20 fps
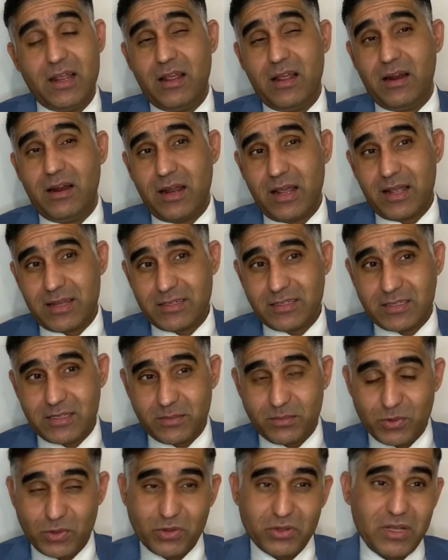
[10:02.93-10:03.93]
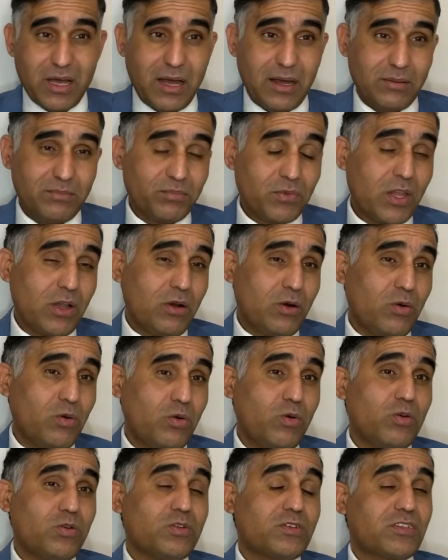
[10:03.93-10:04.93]
like as the Buddha,
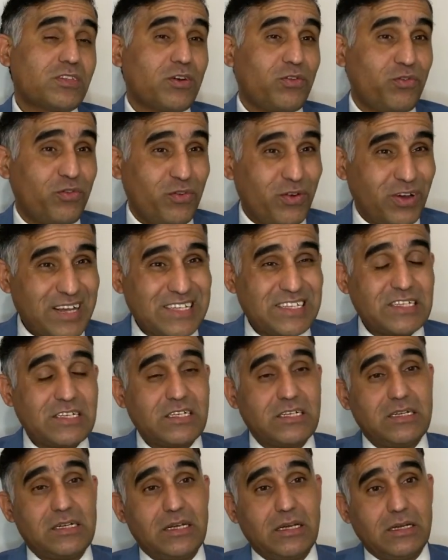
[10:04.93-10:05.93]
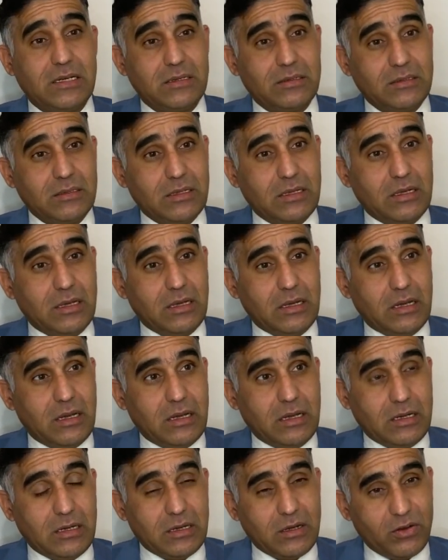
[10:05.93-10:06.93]
who is the first
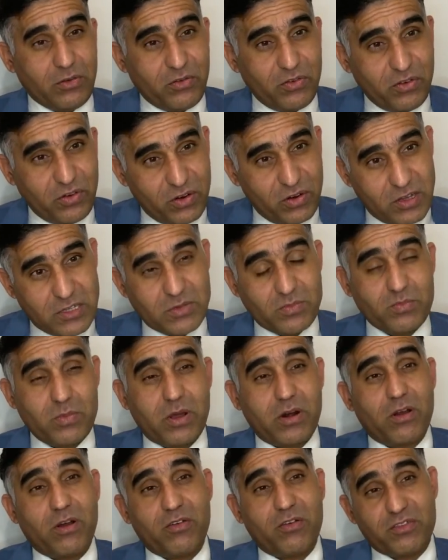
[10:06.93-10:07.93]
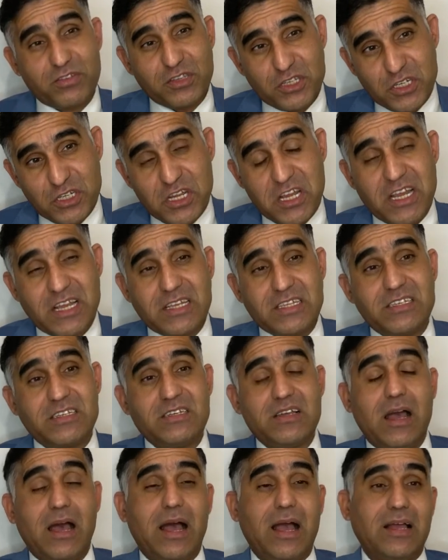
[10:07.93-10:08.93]
philosopher of change,
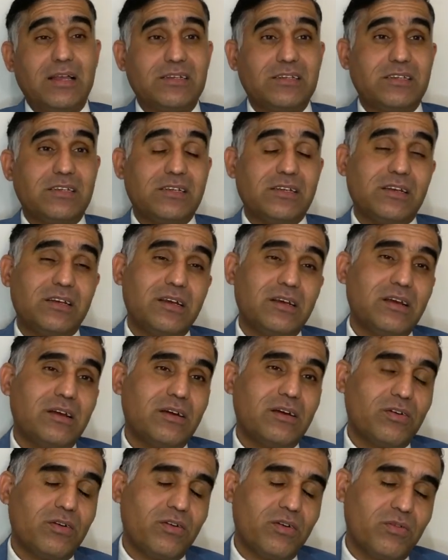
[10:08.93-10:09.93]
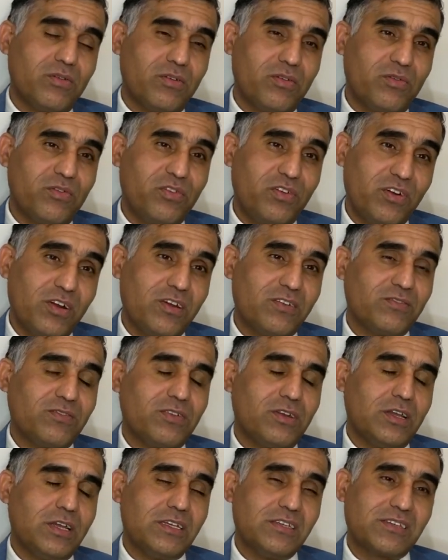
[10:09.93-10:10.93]
and
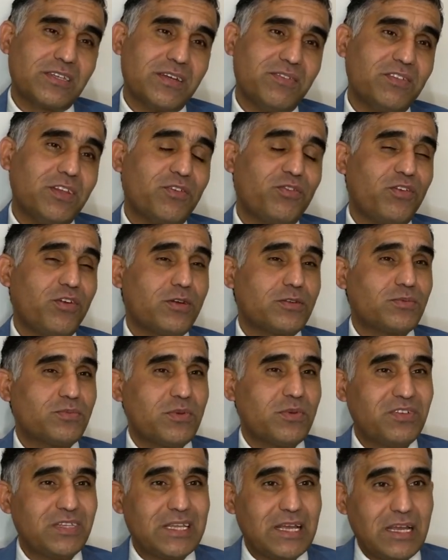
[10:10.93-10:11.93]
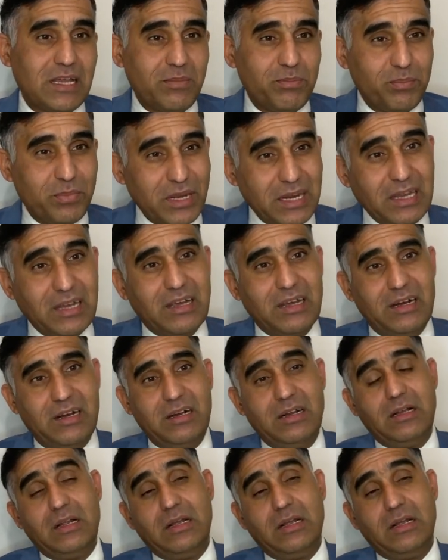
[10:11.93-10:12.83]
he is given the philosophy with the empirical